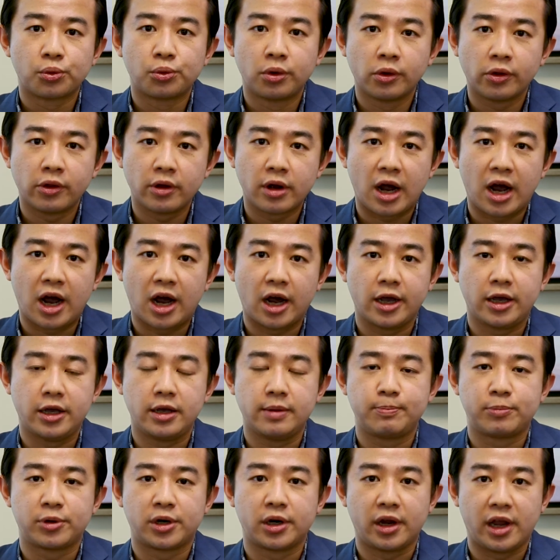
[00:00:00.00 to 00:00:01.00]
Ruth,
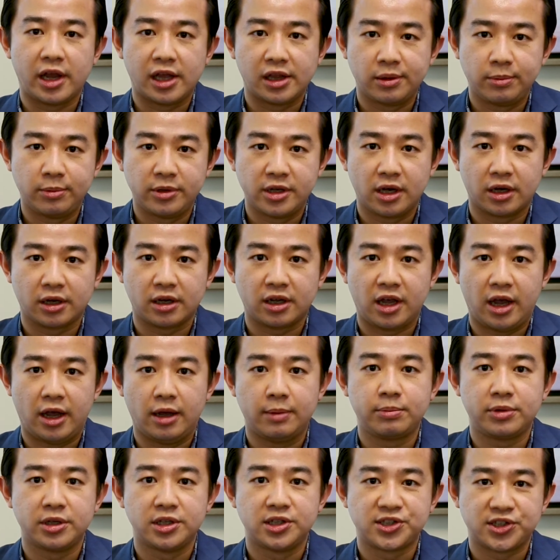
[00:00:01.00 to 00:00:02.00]
hyperkalemia
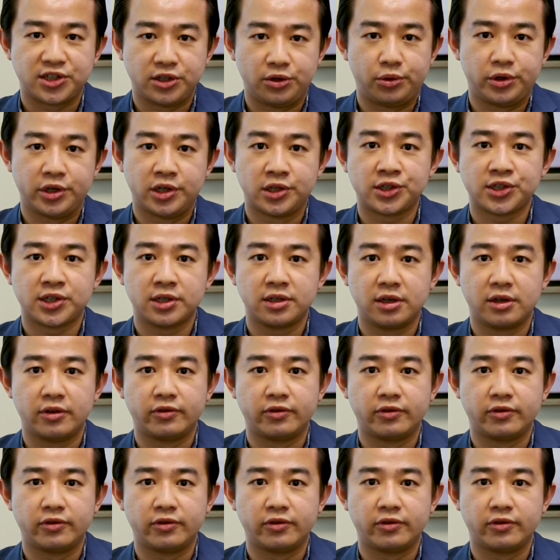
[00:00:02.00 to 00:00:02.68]
can be serious